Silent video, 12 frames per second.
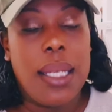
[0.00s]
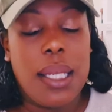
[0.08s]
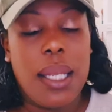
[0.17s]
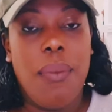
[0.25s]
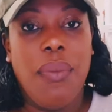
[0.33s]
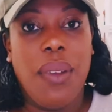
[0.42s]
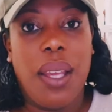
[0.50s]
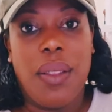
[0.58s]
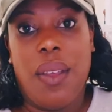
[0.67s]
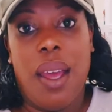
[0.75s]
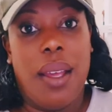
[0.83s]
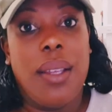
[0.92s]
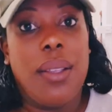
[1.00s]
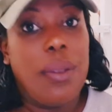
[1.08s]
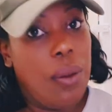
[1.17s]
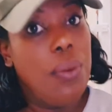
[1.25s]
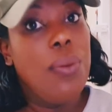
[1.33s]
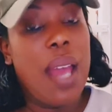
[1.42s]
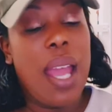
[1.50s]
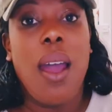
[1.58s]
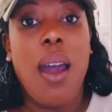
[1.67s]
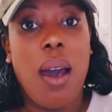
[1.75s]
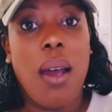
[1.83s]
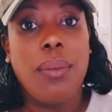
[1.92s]
something that who they
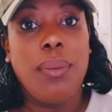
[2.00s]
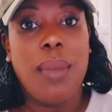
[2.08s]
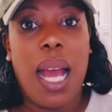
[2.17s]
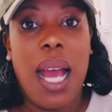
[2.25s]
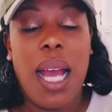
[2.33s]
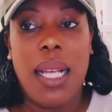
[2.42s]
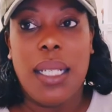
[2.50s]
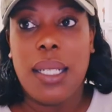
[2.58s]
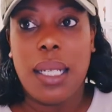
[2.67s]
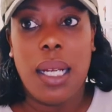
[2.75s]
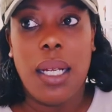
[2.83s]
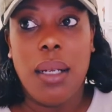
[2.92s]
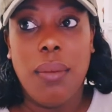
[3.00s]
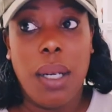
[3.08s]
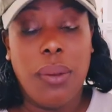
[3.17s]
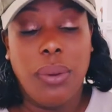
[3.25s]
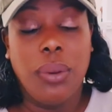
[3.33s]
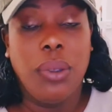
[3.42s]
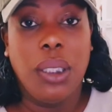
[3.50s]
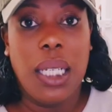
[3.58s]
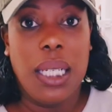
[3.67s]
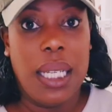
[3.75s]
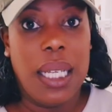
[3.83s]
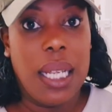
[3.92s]
are, and
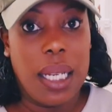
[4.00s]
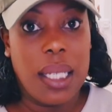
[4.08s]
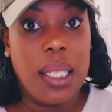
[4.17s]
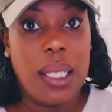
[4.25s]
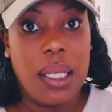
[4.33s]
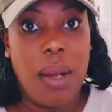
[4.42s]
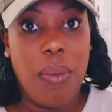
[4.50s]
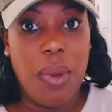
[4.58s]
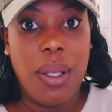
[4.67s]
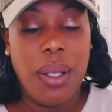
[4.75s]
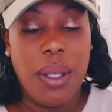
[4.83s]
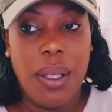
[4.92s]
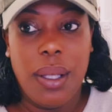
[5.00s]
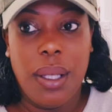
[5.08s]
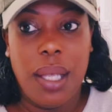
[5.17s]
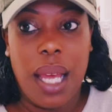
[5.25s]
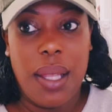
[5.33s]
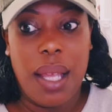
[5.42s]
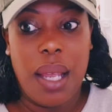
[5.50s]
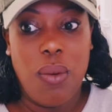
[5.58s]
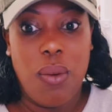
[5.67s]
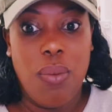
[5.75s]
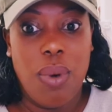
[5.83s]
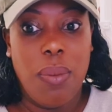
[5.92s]
unfortunately, it's someone that they
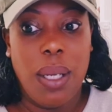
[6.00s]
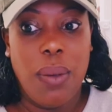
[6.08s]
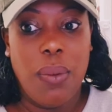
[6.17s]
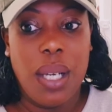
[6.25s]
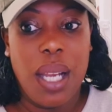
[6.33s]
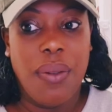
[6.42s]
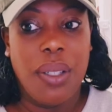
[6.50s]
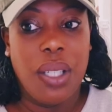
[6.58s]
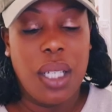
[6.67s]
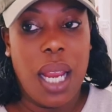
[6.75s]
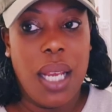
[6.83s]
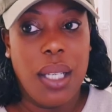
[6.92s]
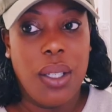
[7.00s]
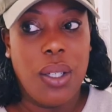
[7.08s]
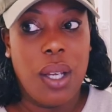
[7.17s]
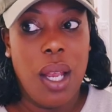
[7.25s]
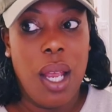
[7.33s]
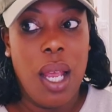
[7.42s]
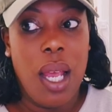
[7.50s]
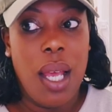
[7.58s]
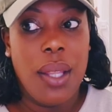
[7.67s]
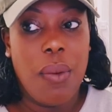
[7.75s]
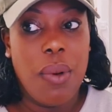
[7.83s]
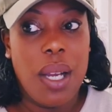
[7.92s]
will never change.
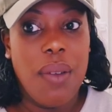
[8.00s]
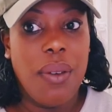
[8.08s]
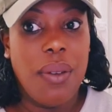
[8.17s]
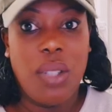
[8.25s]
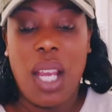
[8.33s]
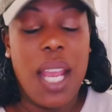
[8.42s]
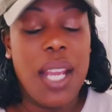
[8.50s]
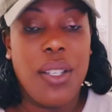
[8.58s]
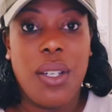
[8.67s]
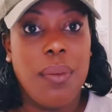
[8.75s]
They will never change.